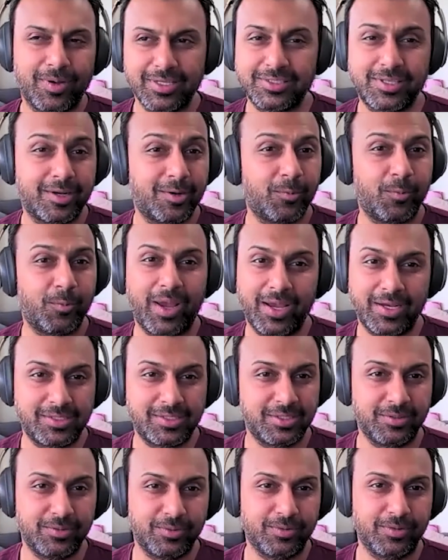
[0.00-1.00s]
is there a way
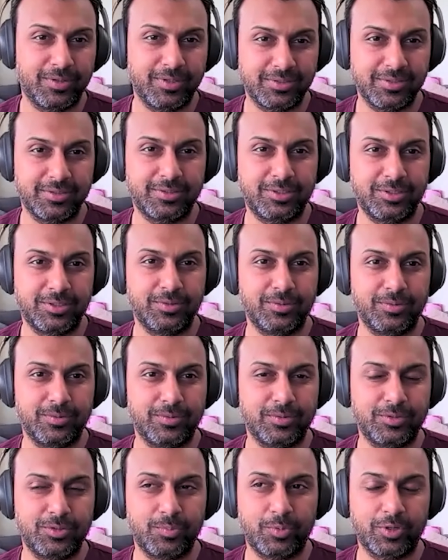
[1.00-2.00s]
to
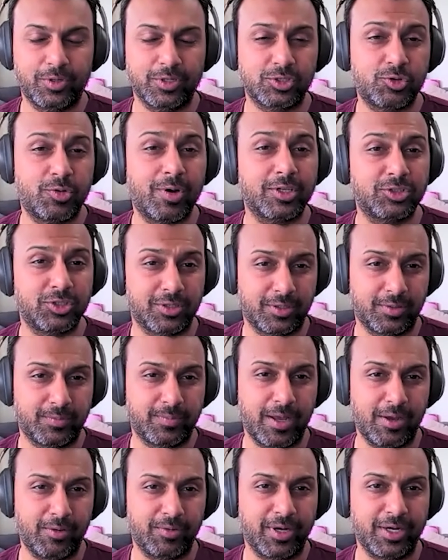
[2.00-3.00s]
put a structure
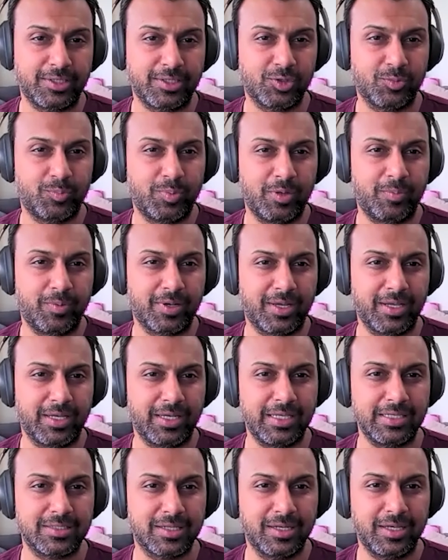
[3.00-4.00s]
around it so people can
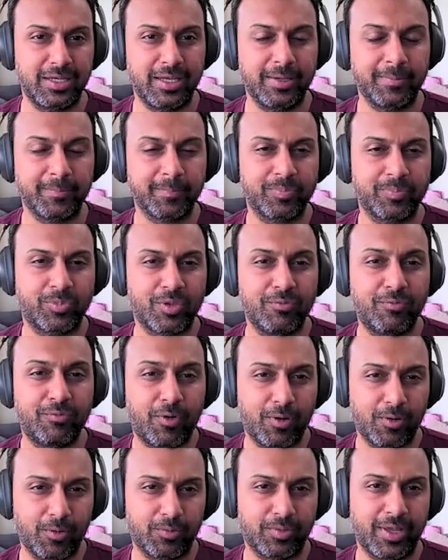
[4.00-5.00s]
easily
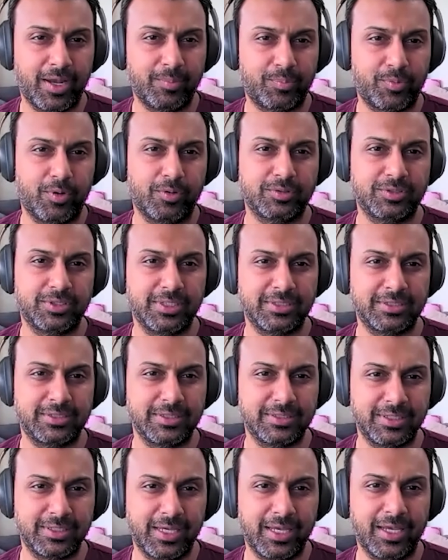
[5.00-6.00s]
follow that process
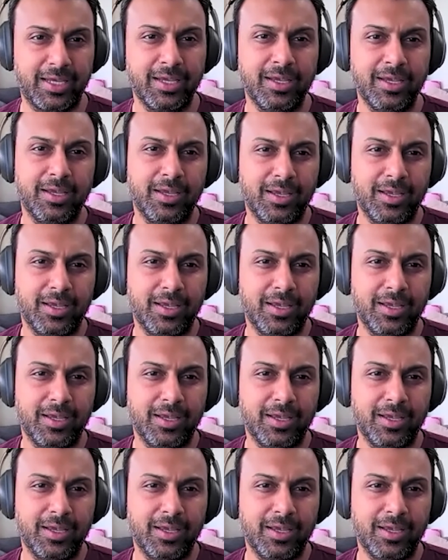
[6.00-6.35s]
and say,